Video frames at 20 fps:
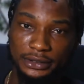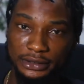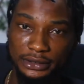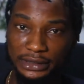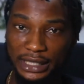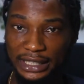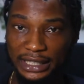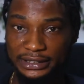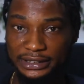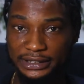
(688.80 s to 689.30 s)

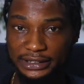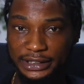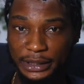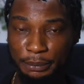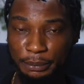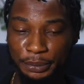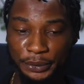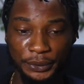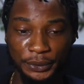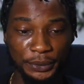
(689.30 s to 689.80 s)
That's
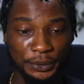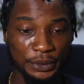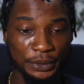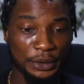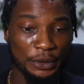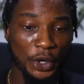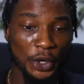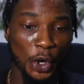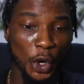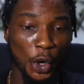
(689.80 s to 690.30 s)
simple.
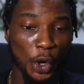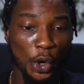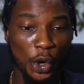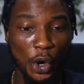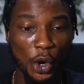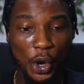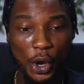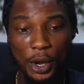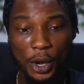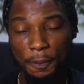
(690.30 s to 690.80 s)

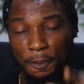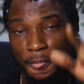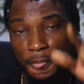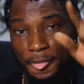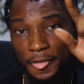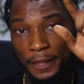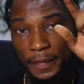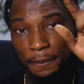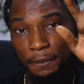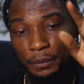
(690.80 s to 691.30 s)
Or
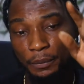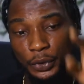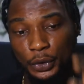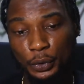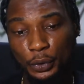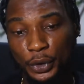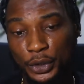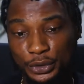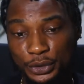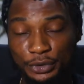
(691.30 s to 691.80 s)
you
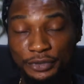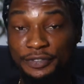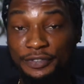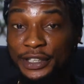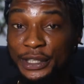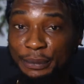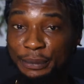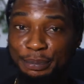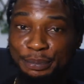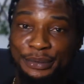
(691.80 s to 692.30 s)
want to
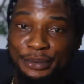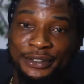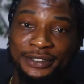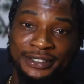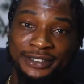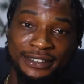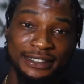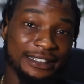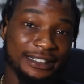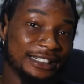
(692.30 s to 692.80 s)
flip.
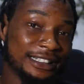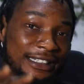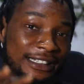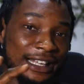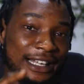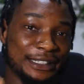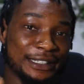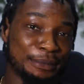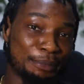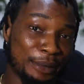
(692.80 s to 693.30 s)

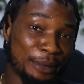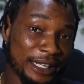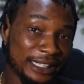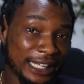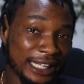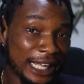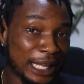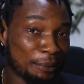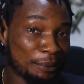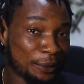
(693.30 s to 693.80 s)
That's the part
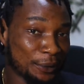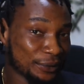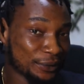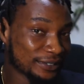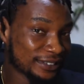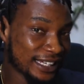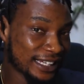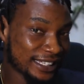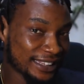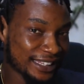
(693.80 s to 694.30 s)
I am on
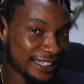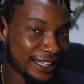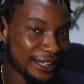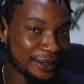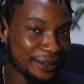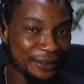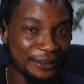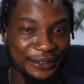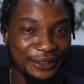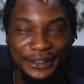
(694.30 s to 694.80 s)
right
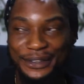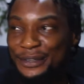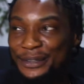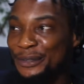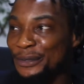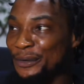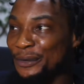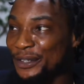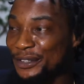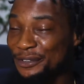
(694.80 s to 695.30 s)
now.
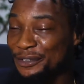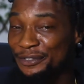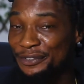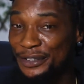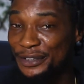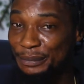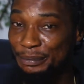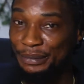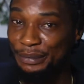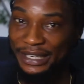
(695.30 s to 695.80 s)
You want to
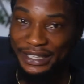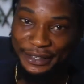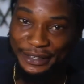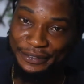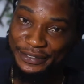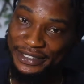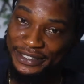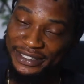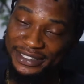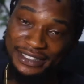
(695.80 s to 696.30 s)
flip
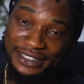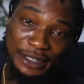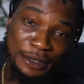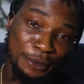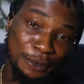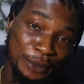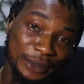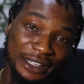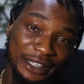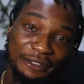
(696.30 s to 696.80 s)
NFTs.
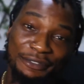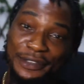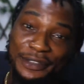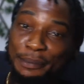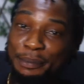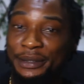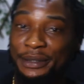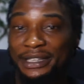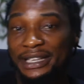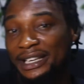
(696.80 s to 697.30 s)
What are
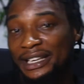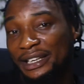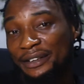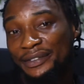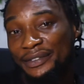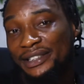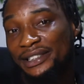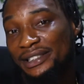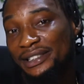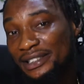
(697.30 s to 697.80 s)
flipping
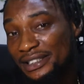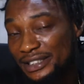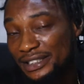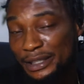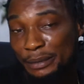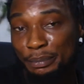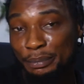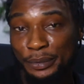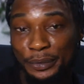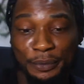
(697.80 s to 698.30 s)
NFTs? It's
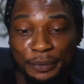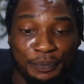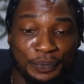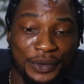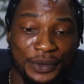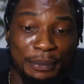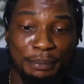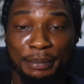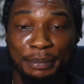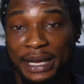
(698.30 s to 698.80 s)
simple.
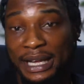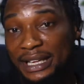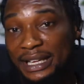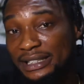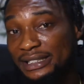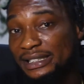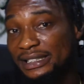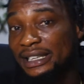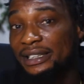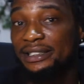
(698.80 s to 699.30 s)
Buying and
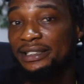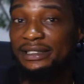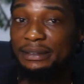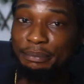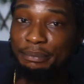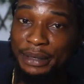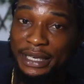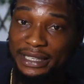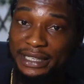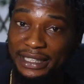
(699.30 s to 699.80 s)
selling
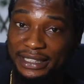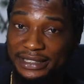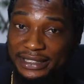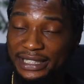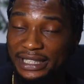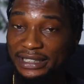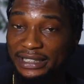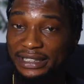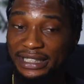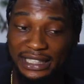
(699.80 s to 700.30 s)

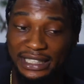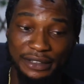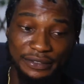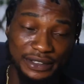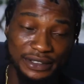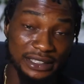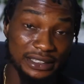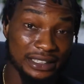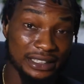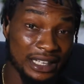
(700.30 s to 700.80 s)

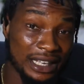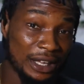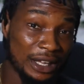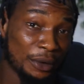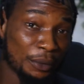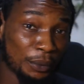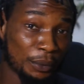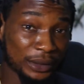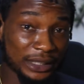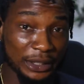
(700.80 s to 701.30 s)
NFTs.
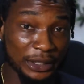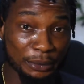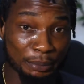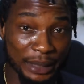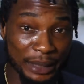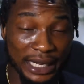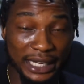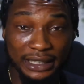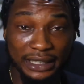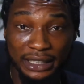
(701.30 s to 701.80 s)
What are you
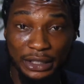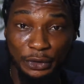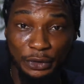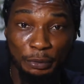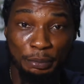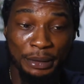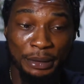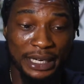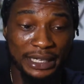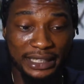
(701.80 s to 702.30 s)
buying? You're
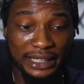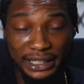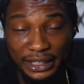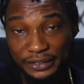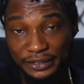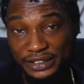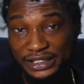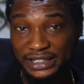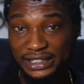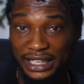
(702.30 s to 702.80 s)
buying
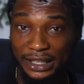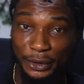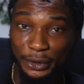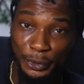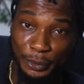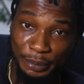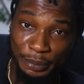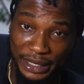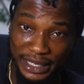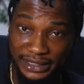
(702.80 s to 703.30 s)
NFTs at low
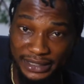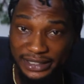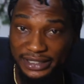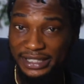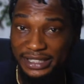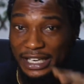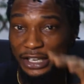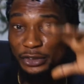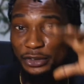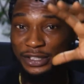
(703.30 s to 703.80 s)
prices
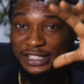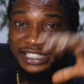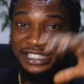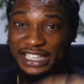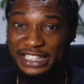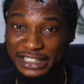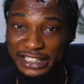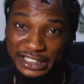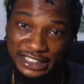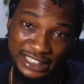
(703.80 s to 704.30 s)
and you're
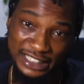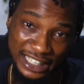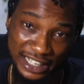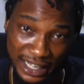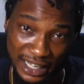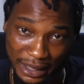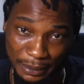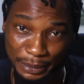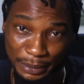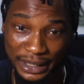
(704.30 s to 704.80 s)
selling it at
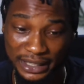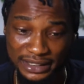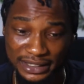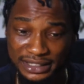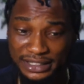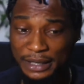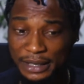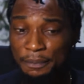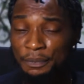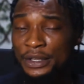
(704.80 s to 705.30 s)
high prices.
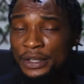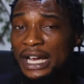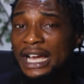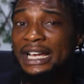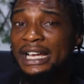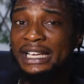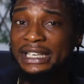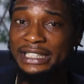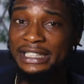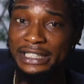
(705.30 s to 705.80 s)
I
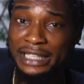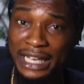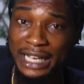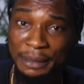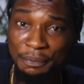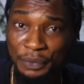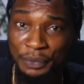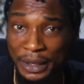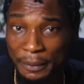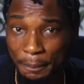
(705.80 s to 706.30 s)
can either
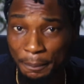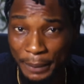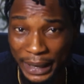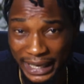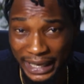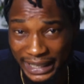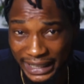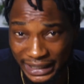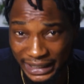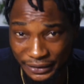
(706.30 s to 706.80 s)
buy
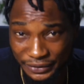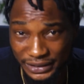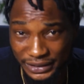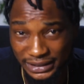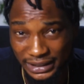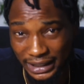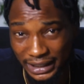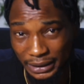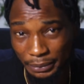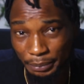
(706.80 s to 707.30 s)
NFTs
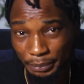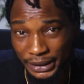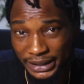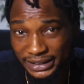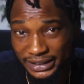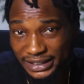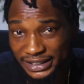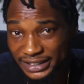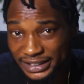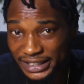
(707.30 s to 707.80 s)
at the
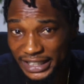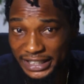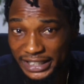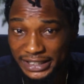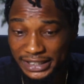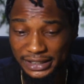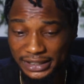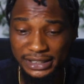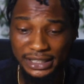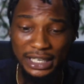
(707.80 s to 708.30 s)
minting
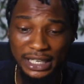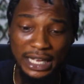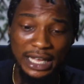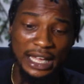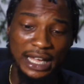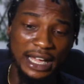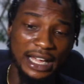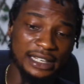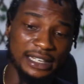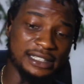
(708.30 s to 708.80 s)
stages
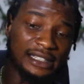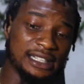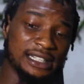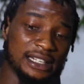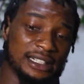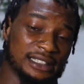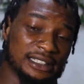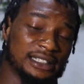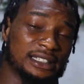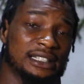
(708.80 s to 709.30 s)
and sell
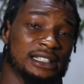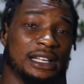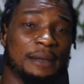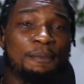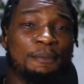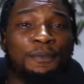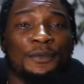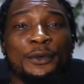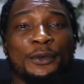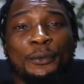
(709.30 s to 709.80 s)
it
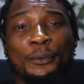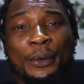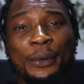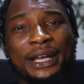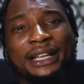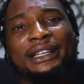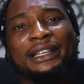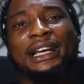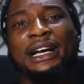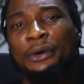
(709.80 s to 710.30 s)

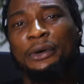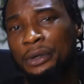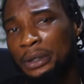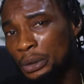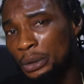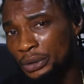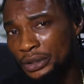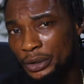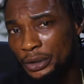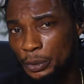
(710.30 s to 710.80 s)
when they are
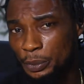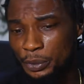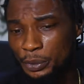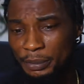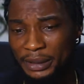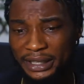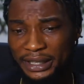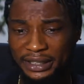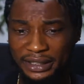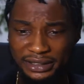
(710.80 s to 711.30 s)
on the open
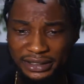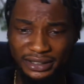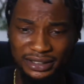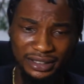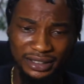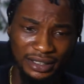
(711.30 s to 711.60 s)
market.